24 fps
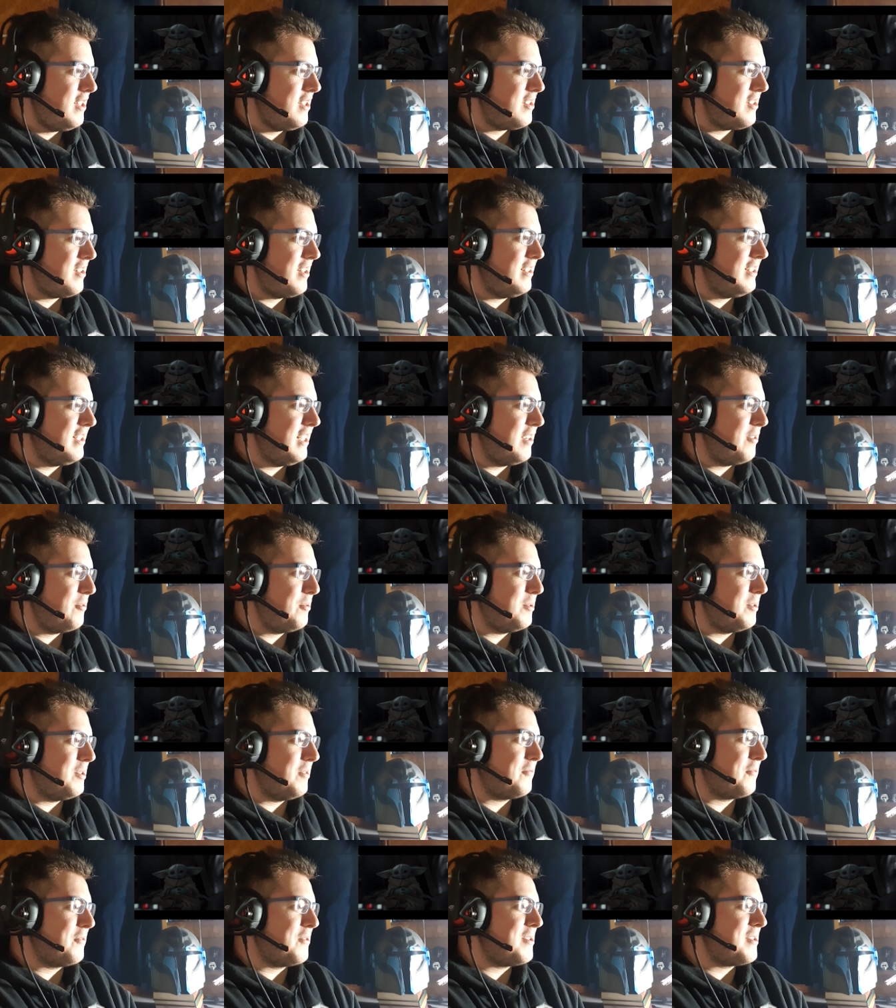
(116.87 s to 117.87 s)
he's gonna take you with
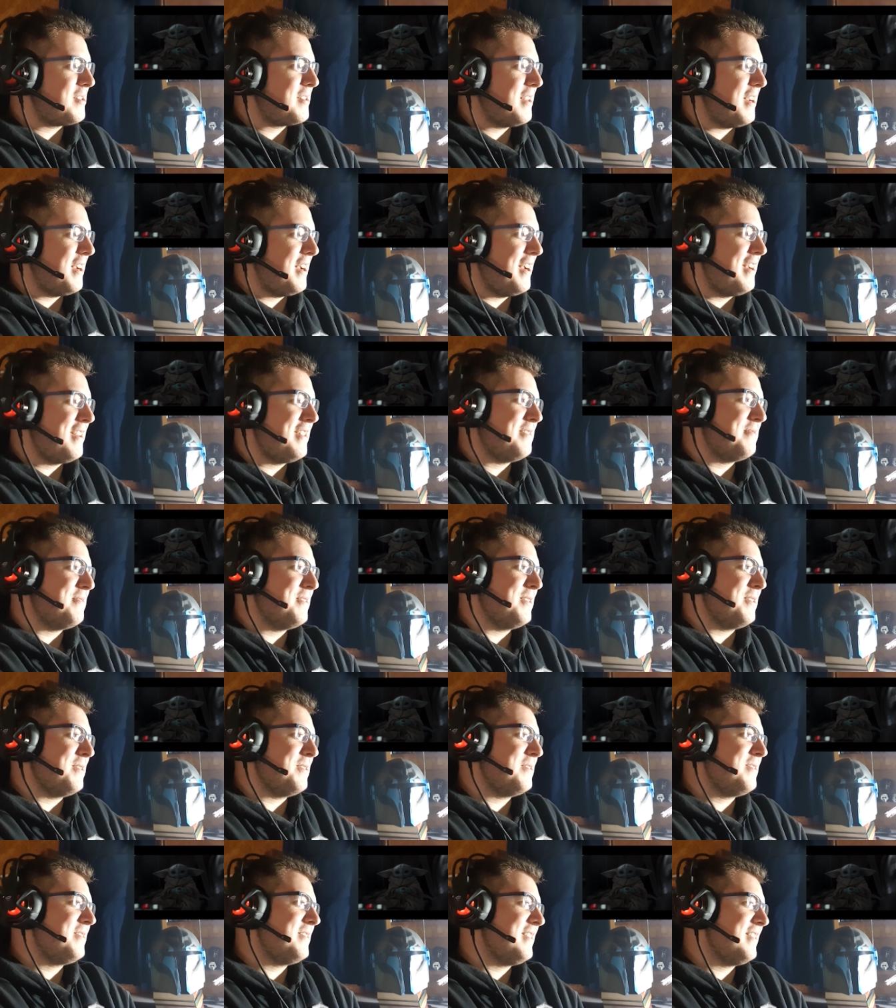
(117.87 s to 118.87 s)
the force, I, dude.
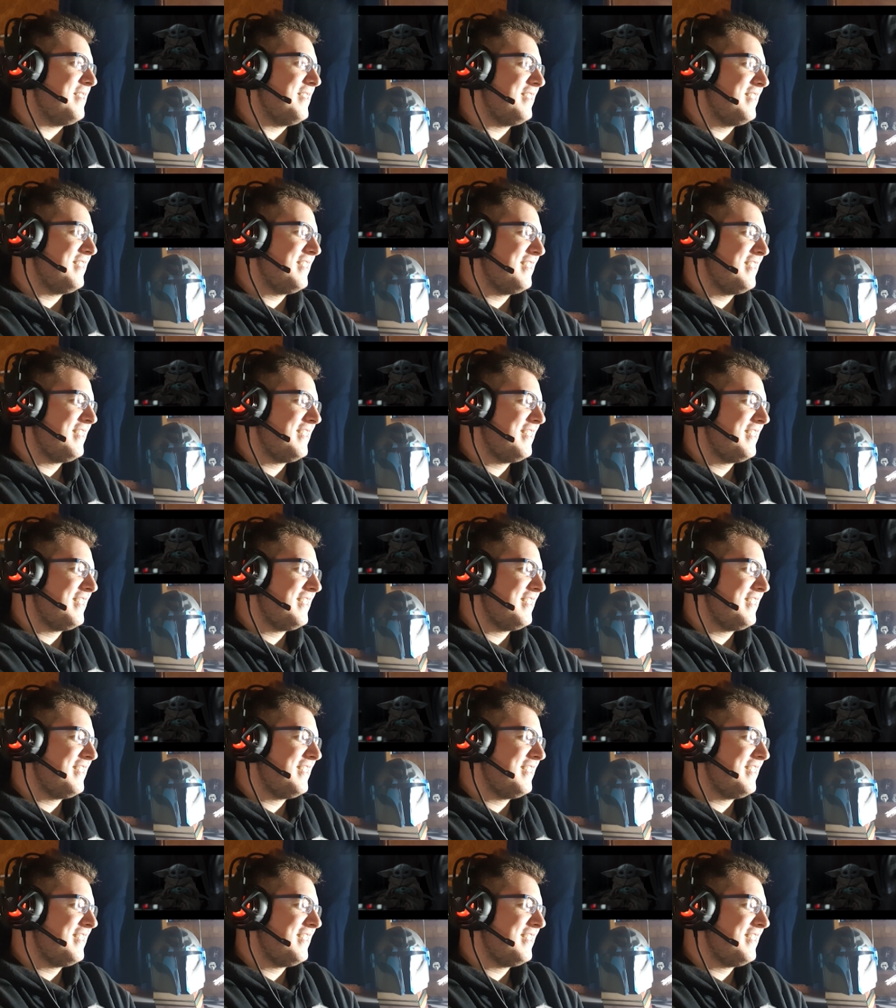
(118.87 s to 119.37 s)
Yeah, he wants it.